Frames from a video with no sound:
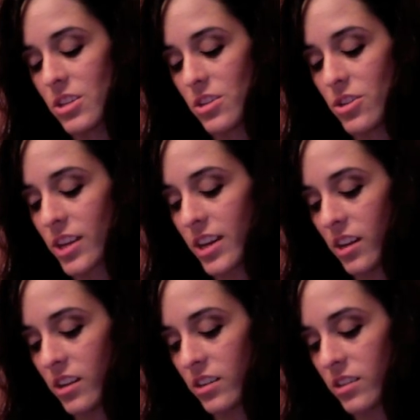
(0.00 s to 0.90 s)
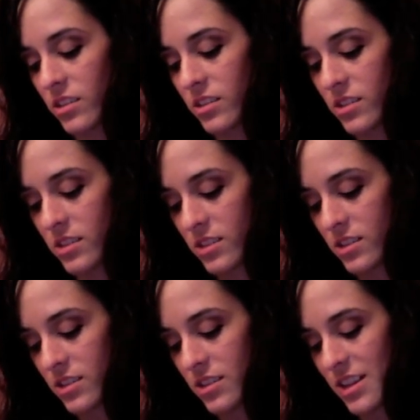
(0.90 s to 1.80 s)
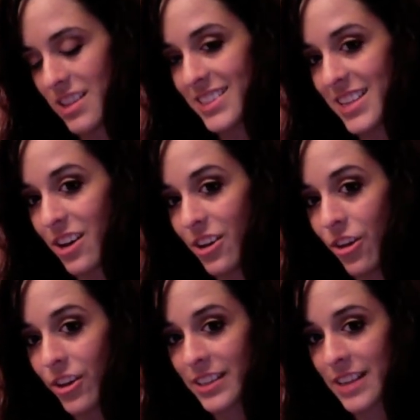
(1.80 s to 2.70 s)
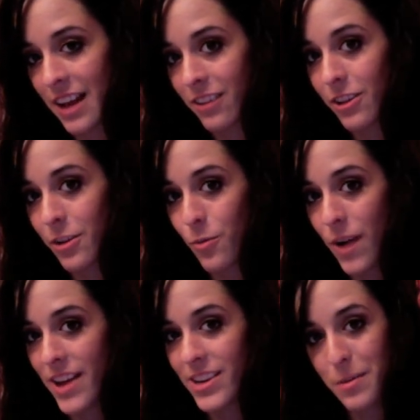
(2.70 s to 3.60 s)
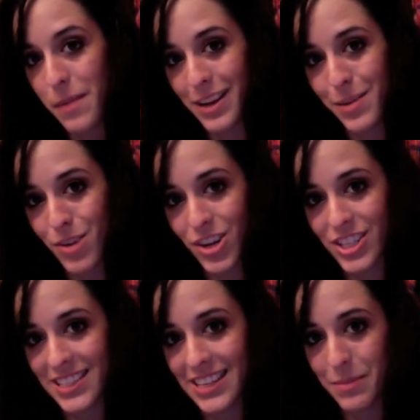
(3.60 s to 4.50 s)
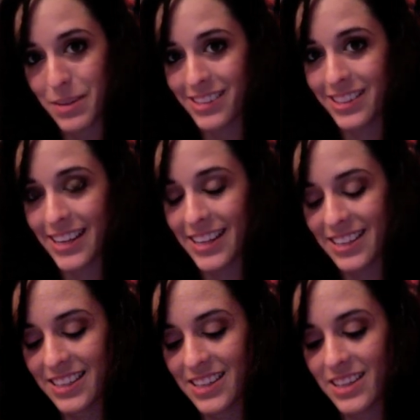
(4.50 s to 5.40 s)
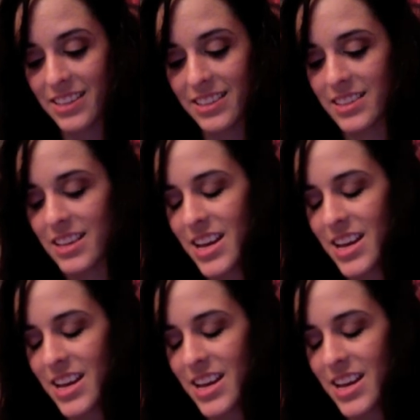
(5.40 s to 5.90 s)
you can tell exactly when your makeup brush is going to be cleaned, because